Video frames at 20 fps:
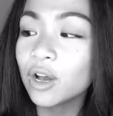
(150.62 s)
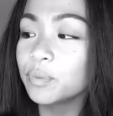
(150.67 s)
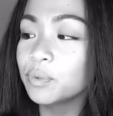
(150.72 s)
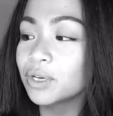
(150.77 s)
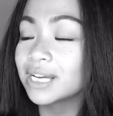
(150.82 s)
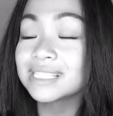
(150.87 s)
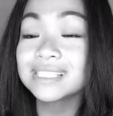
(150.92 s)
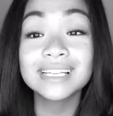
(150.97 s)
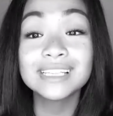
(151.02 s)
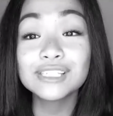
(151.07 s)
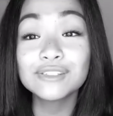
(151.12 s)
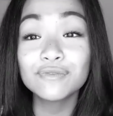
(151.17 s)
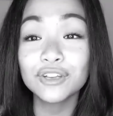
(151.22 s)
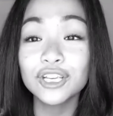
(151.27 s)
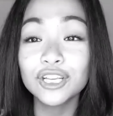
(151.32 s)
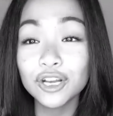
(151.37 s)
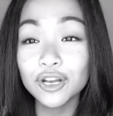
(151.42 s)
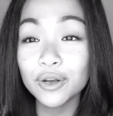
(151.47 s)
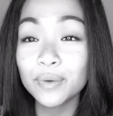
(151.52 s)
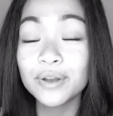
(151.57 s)
I hope you guys liked this
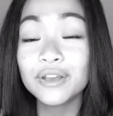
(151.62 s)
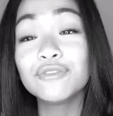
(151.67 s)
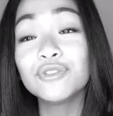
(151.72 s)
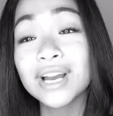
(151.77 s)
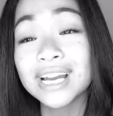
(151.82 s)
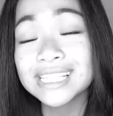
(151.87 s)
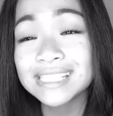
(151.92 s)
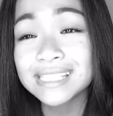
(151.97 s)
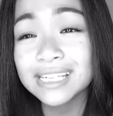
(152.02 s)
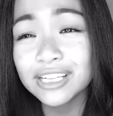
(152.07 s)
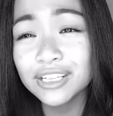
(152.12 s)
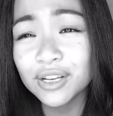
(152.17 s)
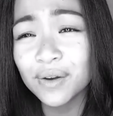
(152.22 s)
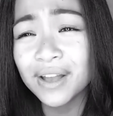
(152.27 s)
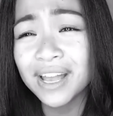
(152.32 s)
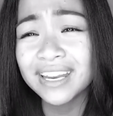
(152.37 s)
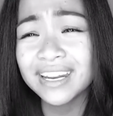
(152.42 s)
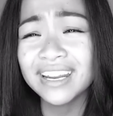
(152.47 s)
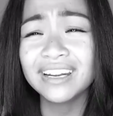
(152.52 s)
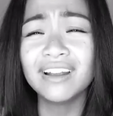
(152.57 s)
video. If you guys did, go
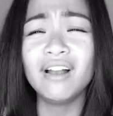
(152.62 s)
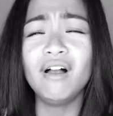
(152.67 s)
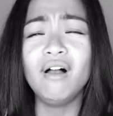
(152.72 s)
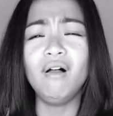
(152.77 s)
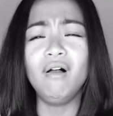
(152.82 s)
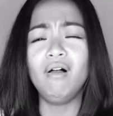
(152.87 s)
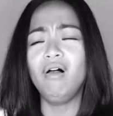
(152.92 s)
ahead and...